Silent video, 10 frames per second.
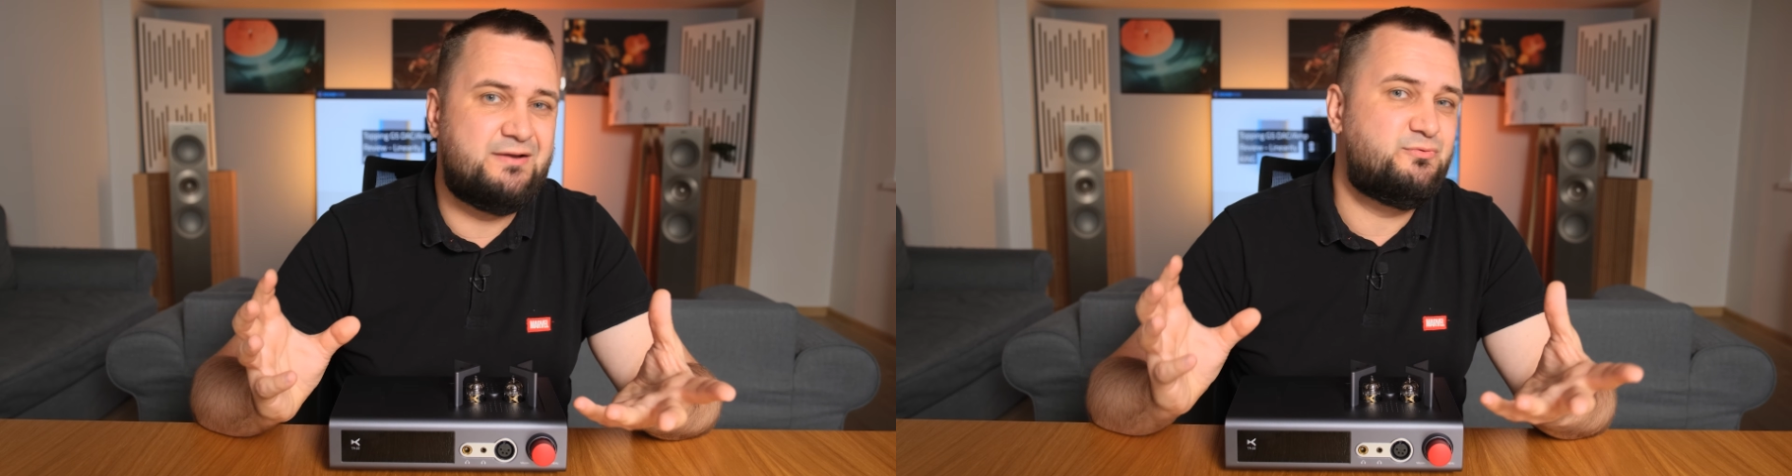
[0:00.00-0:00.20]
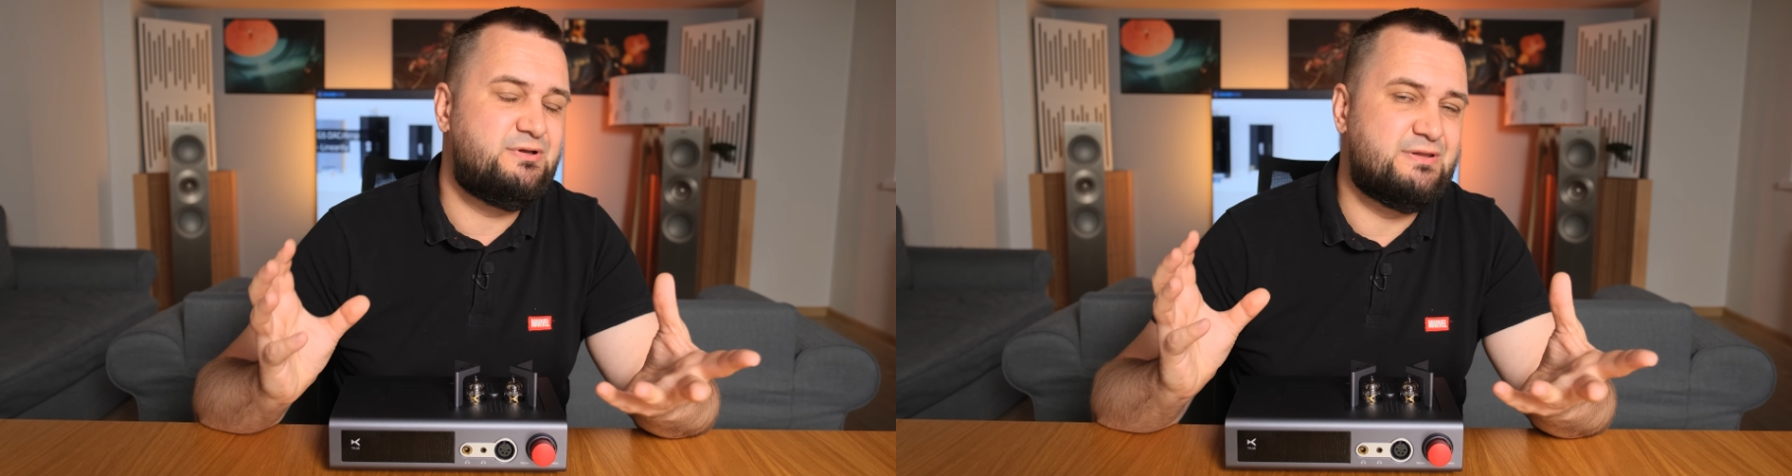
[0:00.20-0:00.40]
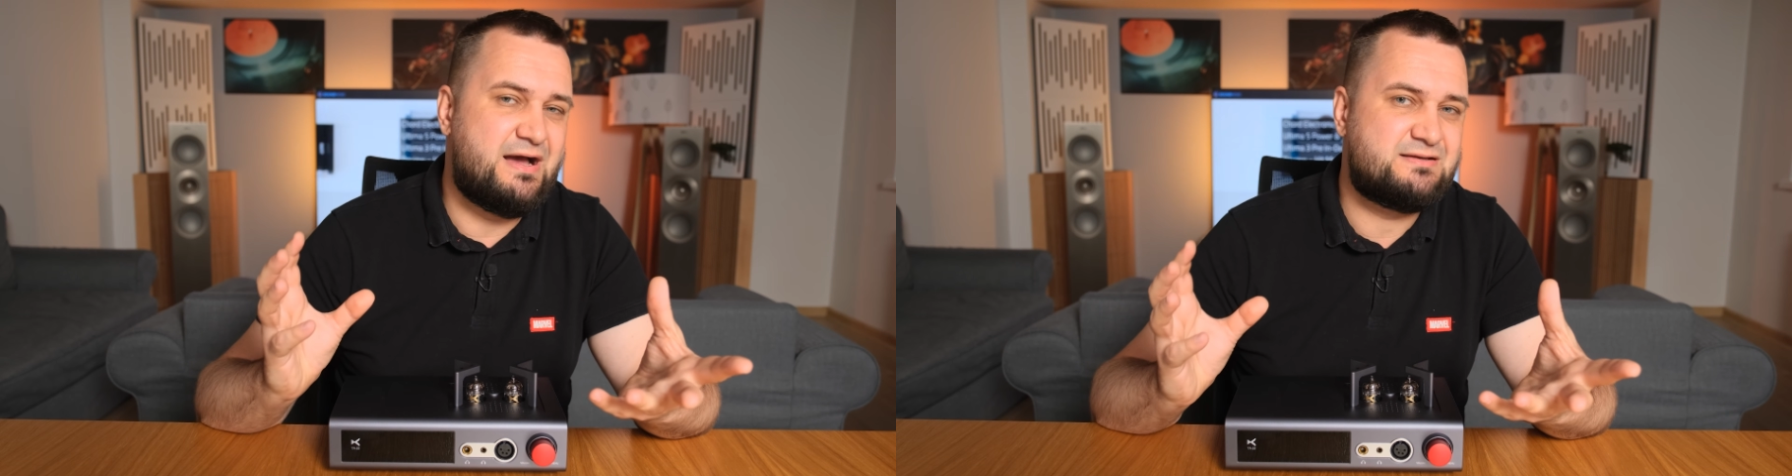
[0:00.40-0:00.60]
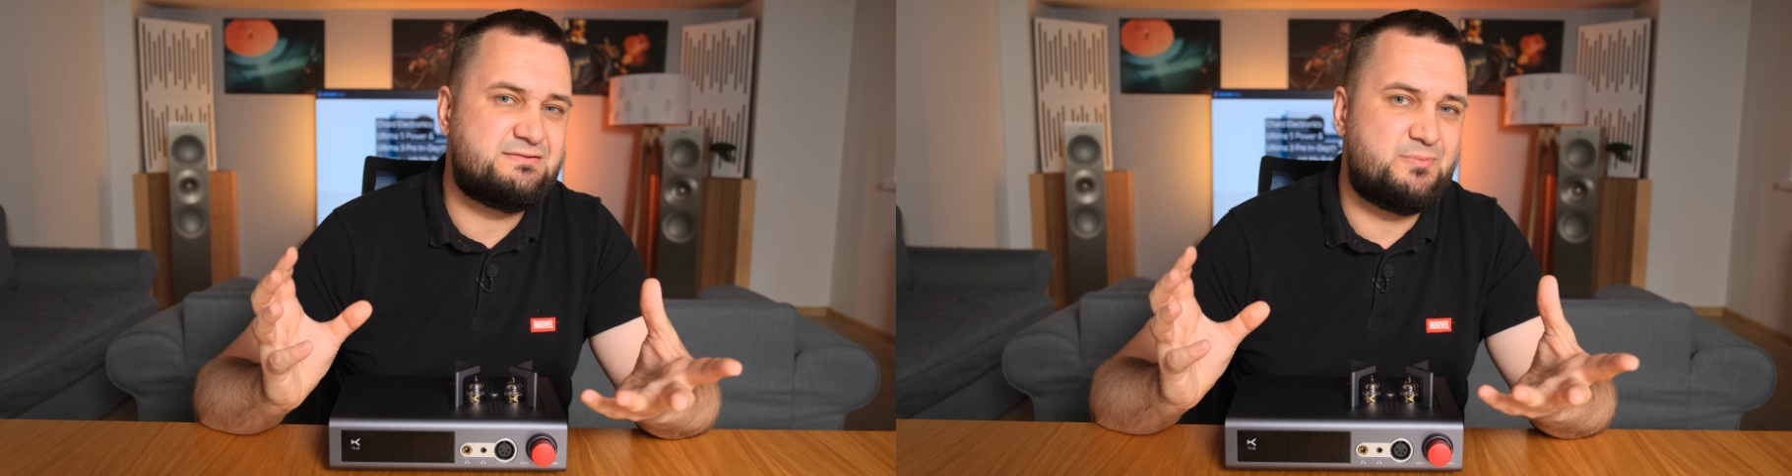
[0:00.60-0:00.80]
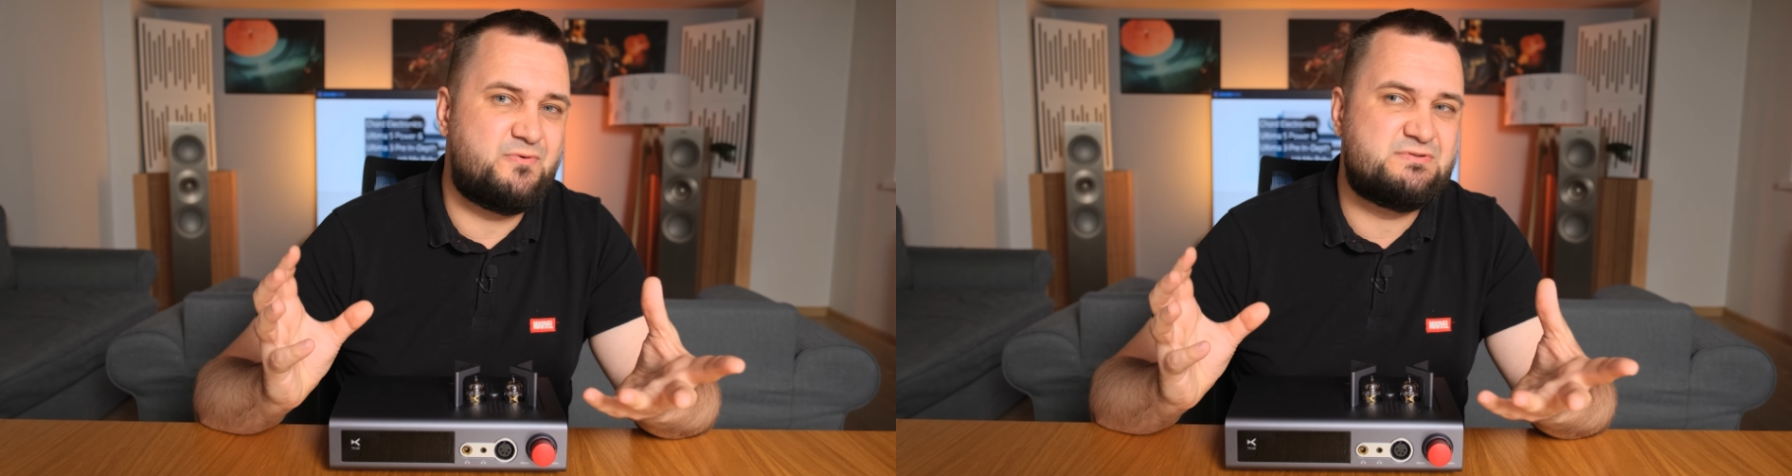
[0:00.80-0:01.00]
relaxed
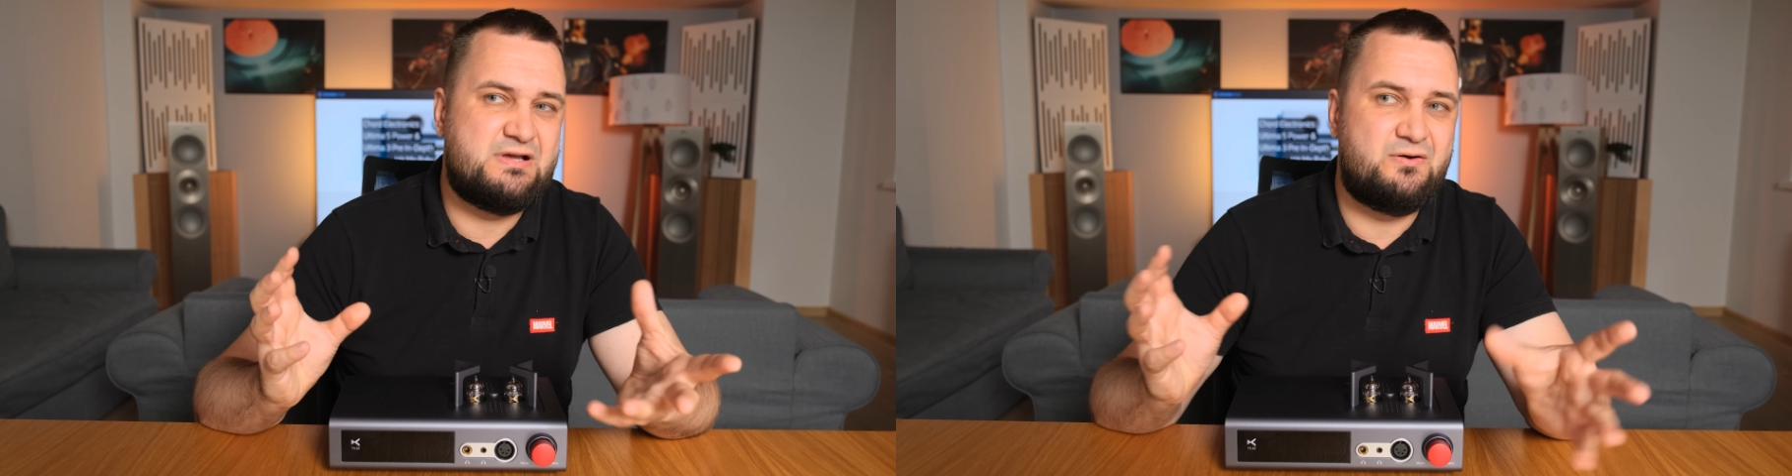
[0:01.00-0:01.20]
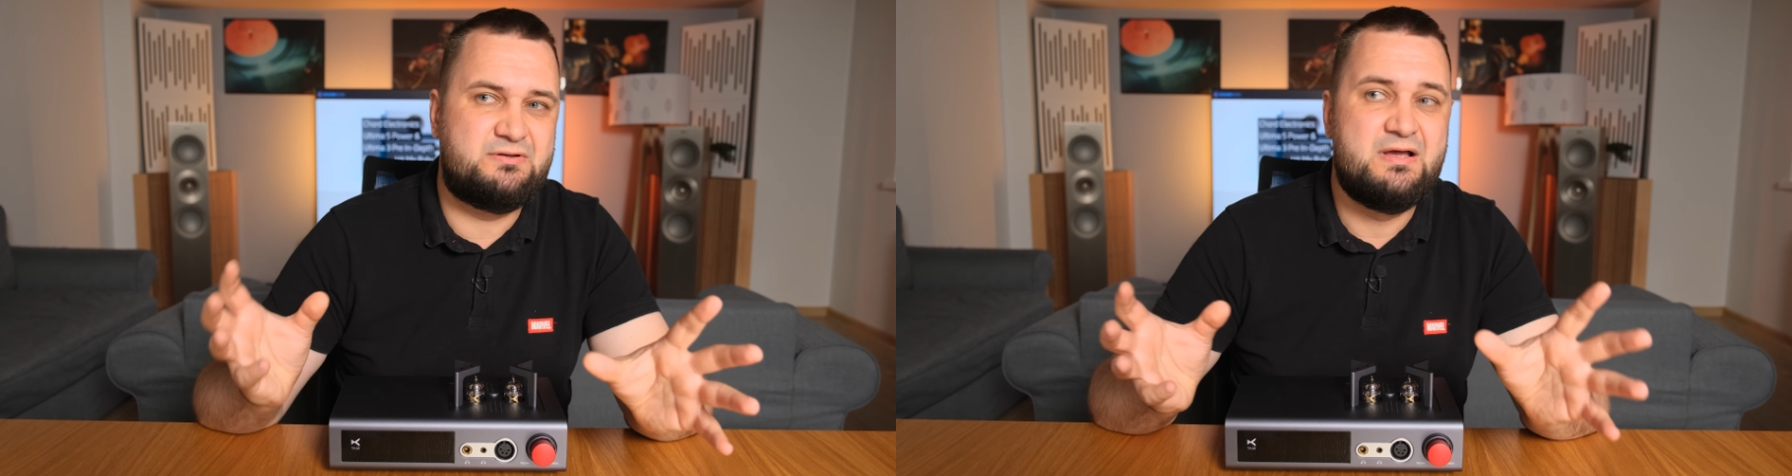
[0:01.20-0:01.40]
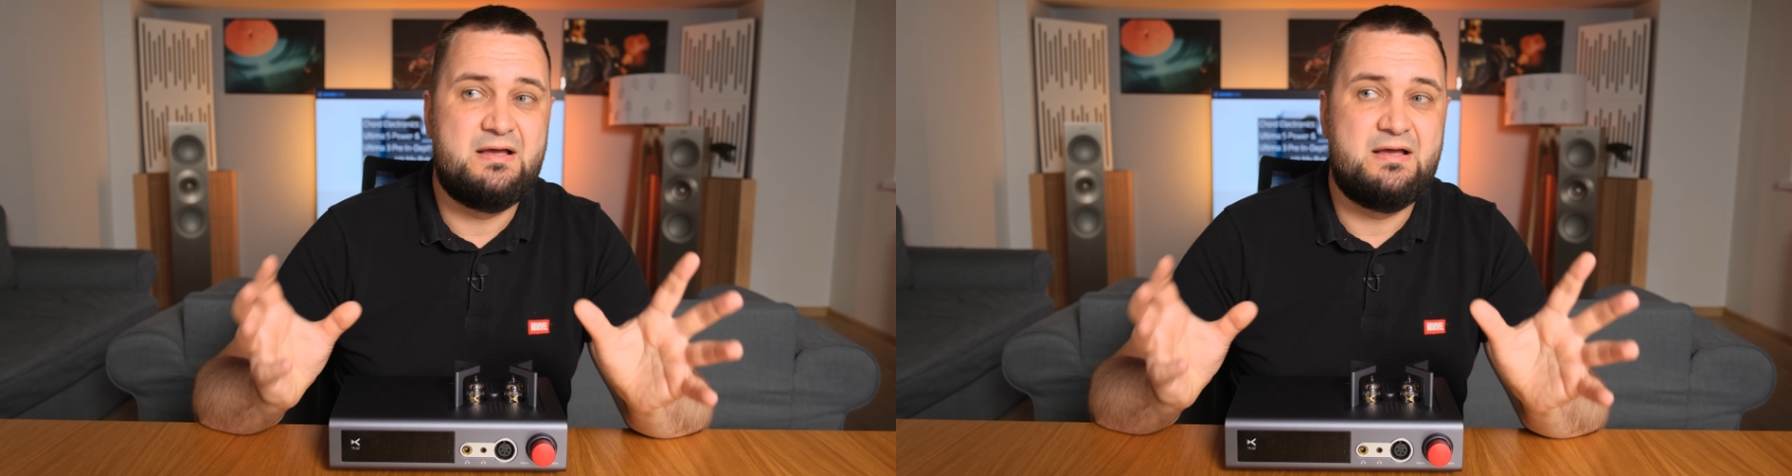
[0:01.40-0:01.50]
type of sound.